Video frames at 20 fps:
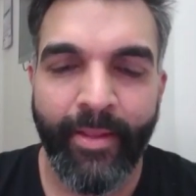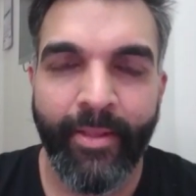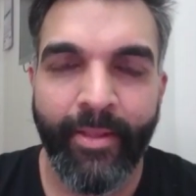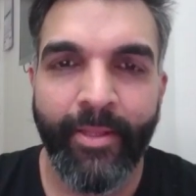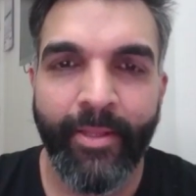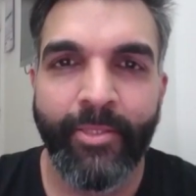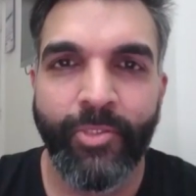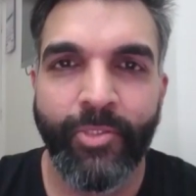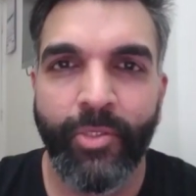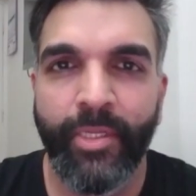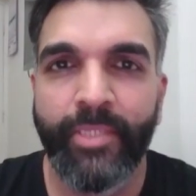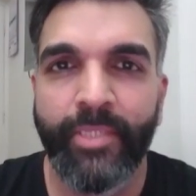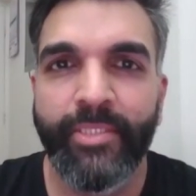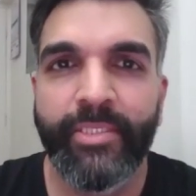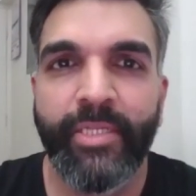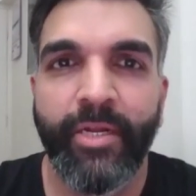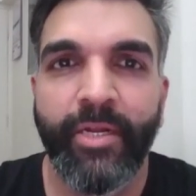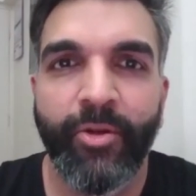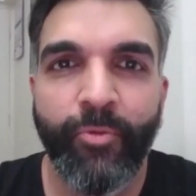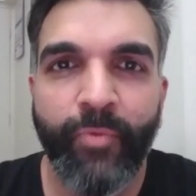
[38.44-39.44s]
So let's
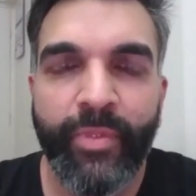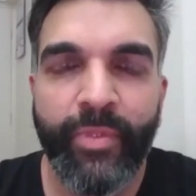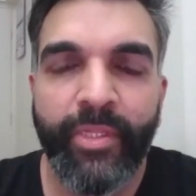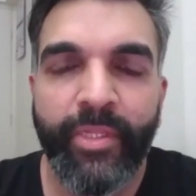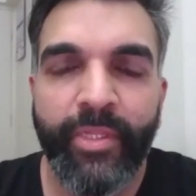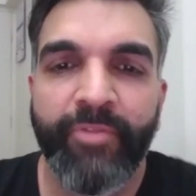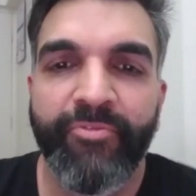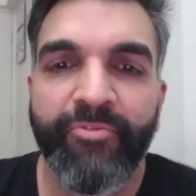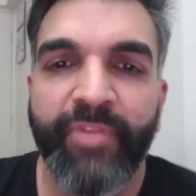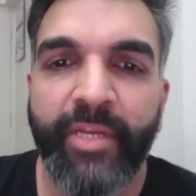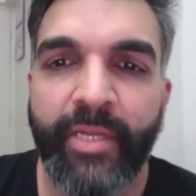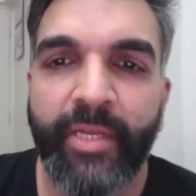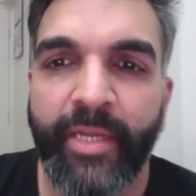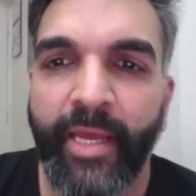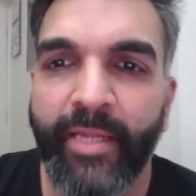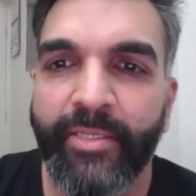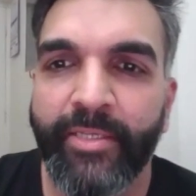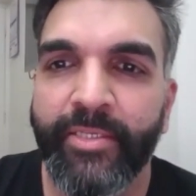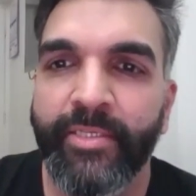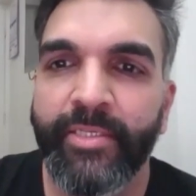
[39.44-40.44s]
start off with the Nifty
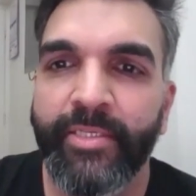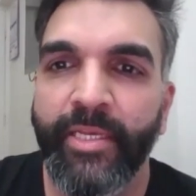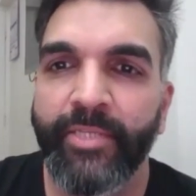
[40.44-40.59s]
analysis.